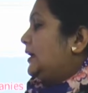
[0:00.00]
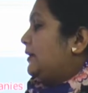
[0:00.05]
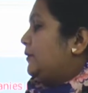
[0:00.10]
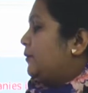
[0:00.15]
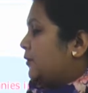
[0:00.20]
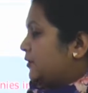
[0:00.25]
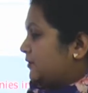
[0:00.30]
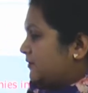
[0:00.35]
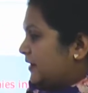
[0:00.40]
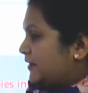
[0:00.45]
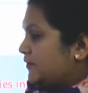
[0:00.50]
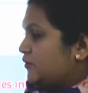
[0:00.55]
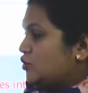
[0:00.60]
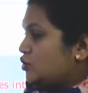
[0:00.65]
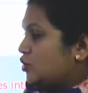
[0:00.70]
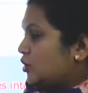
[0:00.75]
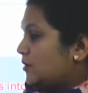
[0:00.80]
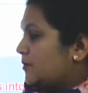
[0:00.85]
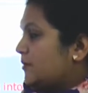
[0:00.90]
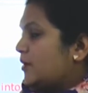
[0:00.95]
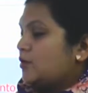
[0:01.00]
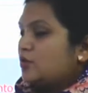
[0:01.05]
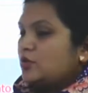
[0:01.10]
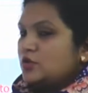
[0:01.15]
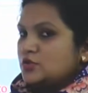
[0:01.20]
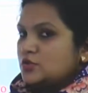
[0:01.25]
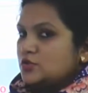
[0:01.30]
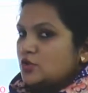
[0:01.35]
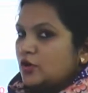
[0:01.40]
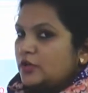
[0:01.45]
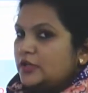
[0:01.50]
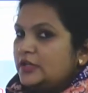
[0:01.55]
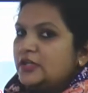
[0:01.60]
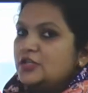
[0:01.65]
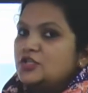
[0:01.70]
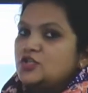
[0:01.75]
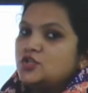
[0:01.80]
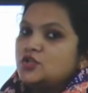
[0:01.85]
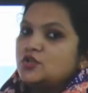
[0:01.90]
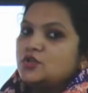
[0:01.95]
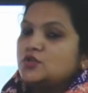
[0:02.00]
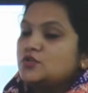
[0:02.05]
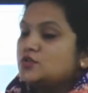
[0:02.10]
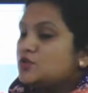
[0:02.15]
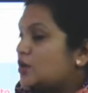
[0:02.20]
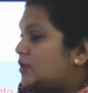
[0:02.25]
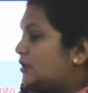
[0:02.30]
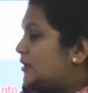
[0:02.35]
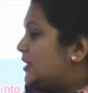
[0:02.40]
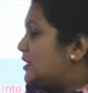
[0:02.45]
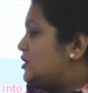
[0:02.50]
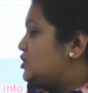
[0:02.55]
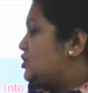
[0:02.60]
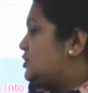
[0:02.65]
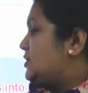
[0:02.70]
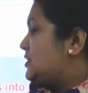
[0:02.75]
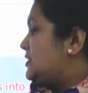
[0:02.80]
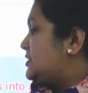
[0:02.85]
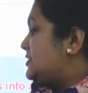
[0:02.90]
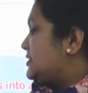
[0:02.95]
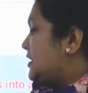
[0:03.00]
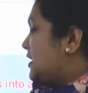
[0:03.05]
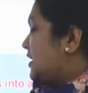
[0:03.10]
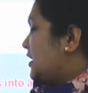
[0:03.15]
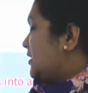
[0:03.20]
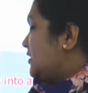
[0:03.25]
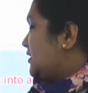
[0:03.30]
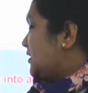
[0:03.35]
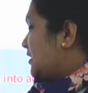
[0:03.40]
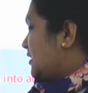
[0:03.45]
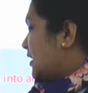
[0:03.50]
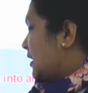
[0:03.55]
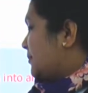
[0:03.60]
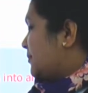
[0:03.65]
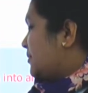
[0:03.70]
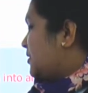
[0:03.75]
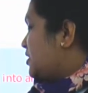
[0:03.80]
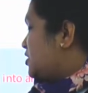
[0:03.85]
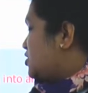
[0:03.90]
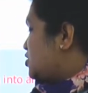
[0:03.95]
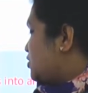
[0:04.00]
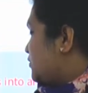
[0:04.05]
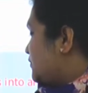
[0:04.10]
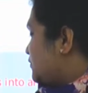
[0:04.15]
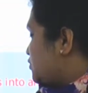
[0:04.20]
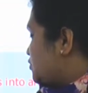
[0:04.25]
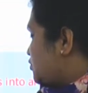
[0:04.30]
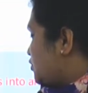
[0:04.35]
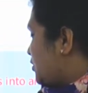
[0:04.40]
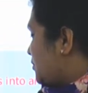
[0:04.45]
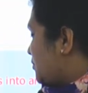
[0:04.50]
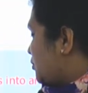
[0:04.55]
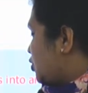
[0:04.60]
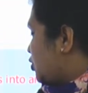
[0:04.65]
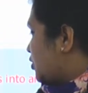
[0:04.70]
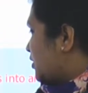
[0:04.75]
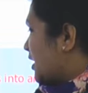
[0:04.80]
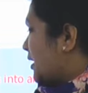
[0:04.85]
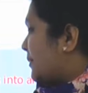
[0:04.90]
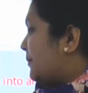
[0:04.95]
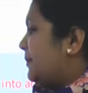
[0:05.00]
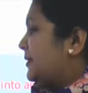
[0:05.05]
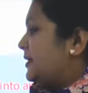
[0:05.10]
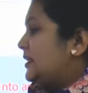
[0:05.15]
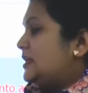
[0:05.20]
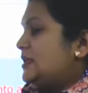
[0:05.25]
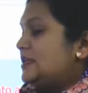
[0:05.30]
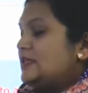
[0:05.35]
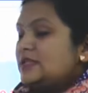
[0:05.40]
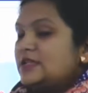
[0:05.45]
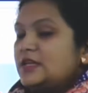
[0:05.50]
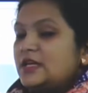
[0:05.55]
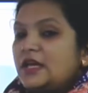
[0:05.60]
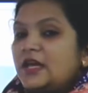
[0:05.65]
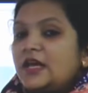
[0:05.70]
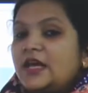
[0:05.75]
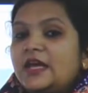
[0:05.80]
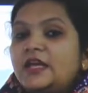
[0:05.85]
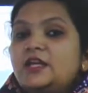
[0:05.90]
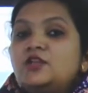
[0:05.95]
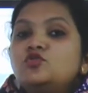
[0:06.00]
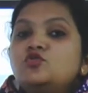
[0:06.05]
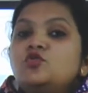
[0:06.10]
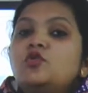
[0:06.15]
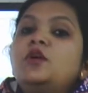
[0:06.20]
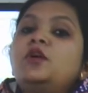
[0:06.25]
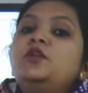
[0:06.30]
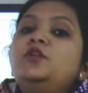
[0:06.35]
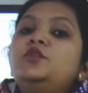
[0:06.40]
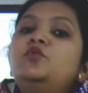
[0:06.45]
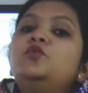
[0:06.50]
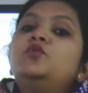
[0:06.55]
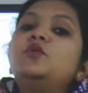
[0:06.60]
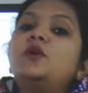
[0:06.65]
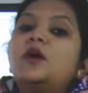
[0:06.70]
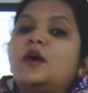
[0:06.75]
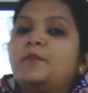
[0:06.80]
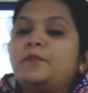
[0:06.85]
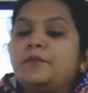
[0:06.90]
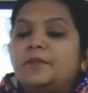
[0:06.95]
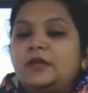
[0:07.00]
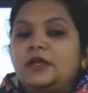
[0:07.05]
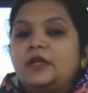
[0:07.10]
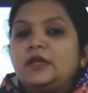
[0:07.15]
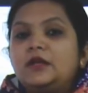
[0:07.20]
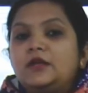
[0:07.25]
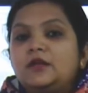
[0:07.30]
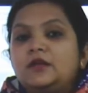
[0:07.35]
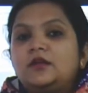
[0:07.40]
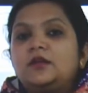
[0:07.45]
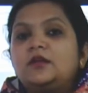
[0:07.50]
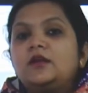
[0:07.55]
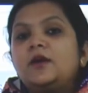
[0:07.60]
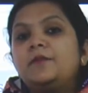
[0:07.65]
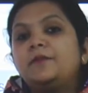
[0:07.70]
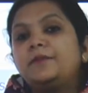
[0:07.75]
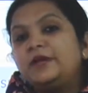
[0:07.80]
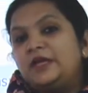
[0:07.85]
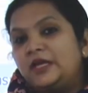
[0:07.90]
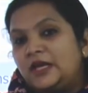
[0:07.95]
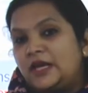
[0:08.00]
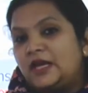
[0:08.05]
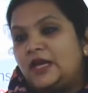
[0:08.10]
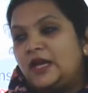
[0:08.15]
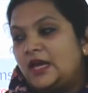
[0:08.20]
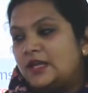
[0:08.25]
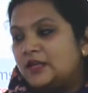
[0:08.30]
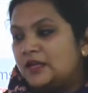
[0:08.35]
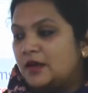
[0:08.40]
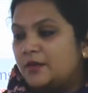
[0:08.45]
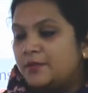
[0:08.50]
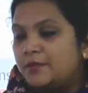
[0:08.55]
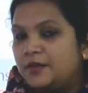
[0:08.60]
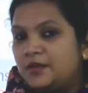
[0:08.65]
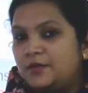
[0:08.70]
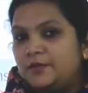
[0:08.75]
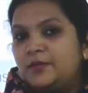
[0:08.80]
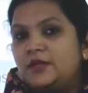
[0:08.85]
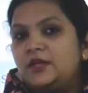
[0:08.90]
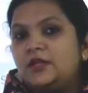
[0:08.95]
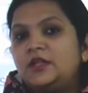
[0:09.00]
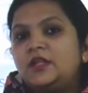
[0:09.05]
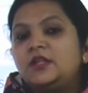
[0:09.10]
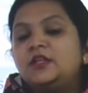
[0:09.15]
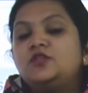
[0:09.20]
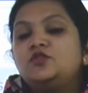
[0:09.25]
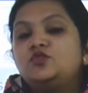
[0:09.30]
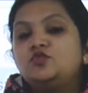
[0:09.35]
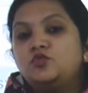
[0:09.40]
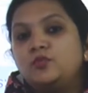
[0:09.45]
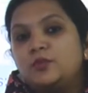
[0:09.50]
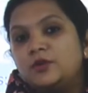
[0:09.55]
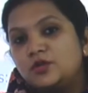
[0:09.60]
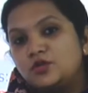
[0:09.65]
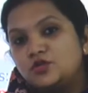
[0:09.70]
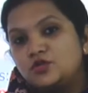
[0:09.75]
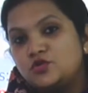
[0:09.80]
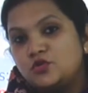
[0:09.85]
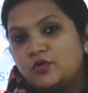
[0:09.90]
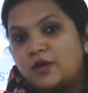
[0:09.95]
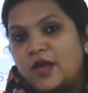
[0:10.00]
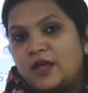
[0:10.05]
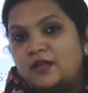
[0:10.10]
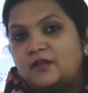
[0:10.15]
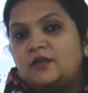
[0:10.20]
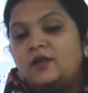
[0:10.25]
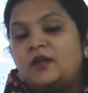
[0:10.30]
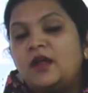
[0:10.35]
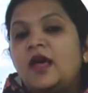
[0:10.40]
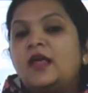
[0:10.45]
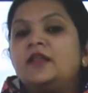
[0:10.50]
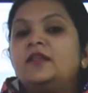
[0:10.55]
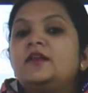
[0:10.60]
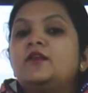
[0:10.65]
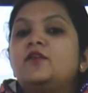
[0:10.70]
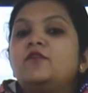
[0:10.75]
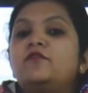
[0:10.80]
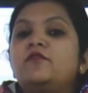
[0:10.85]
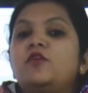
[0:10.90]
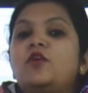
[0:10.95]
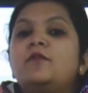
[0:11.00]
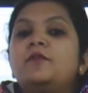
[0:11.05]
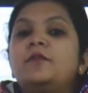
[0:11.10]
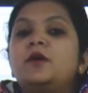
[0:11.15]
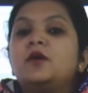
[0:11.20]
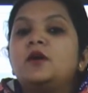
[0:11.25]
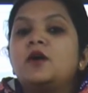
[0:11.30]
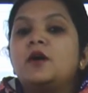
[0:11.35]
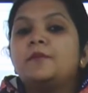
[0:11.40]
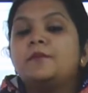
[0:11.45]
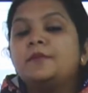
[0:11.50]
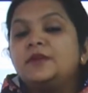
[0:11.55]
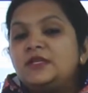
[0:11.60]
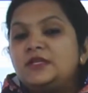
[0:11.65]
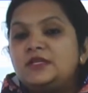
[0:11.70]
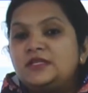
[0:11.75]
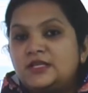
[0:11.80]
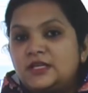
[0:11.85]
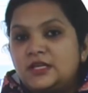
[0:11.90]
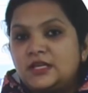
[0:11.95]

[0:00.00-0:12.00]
But when we talk about consolidation is the combination of two or more companies into a new company. Company A and company B, they two merge together and they form a company C.